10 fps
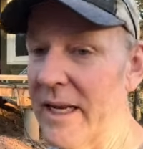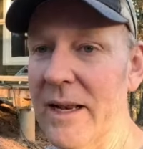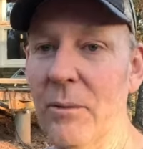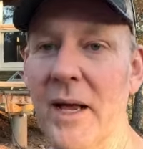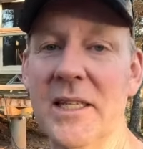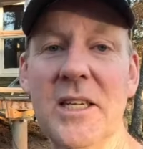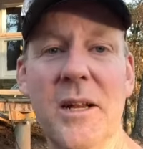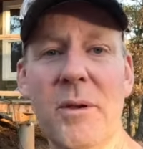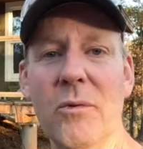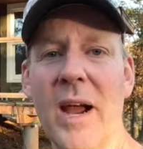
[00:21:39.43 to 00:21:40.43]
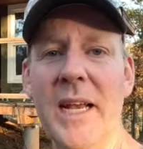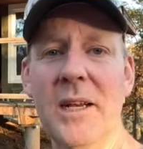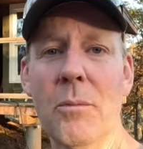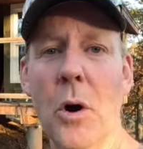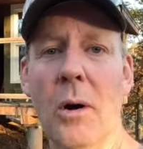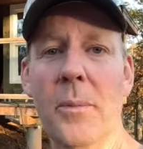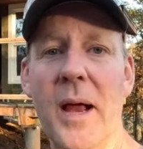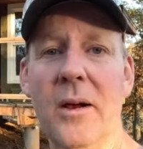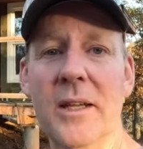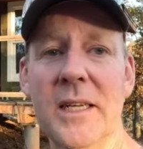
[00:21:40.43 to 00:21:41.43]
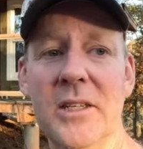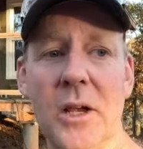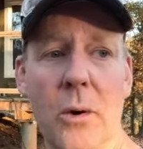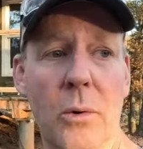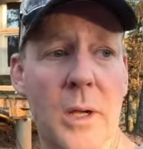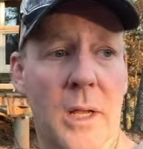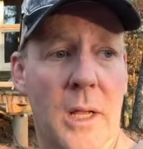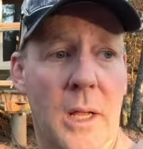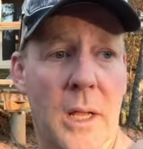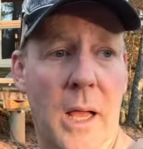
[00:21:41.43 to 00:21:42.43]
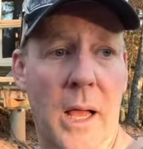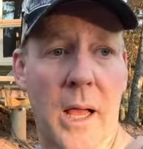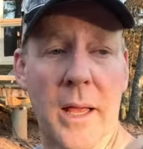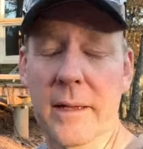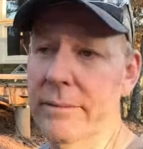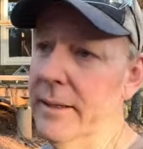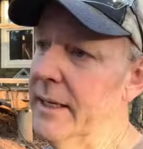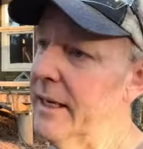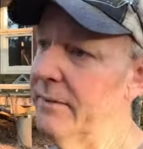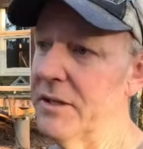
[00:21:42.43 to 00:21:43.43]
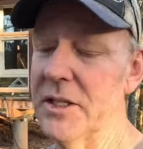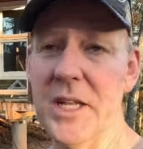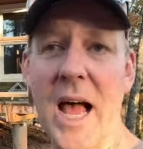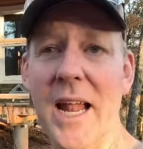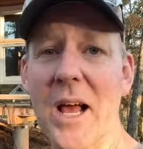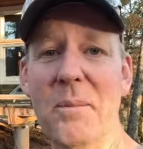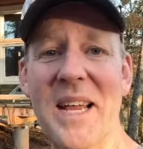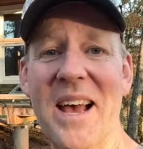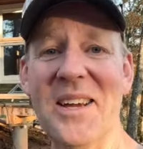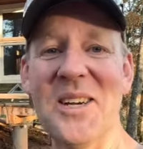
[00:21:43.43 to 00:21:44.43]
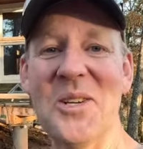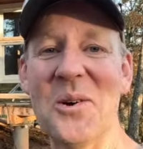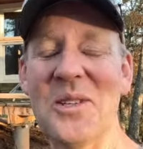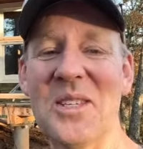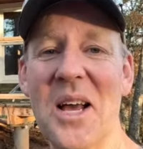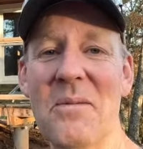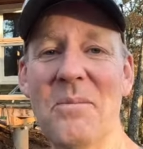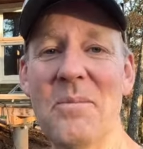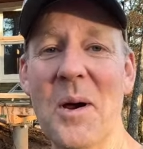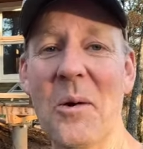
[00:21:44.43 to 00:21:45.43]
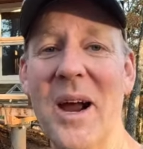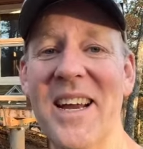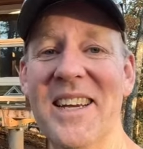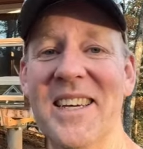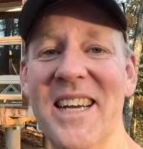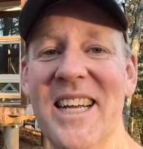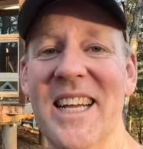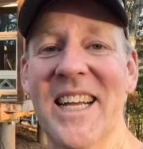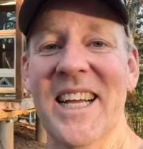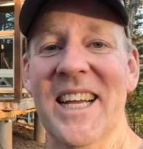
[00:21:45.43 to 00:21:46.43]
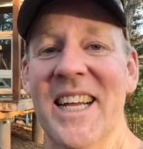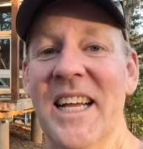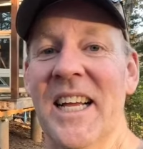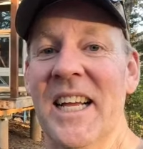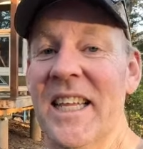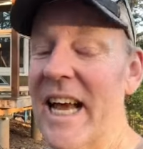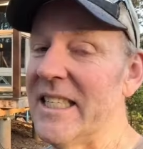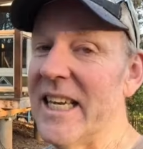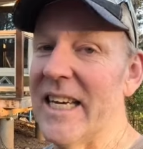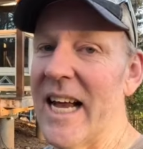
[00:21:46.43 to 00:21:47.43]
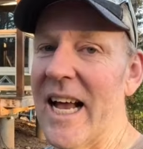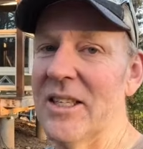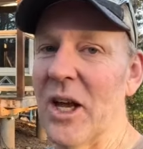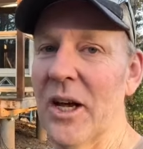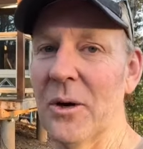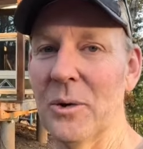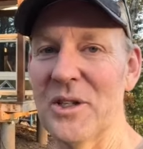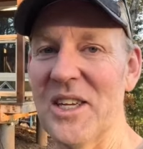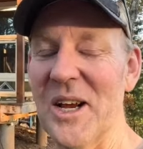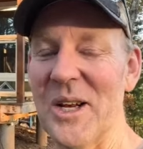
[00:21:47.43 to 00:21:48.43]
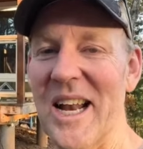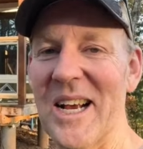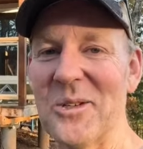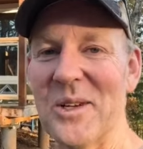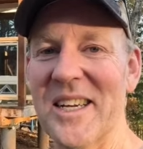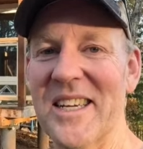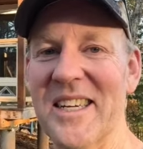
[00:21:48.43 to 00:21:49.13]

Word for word: Anyway, it's gonna be rainy tomorrow apparently, so uh, if it's not, I'll be out here doing something. All right. That's it, guys. We'll see you on the next one.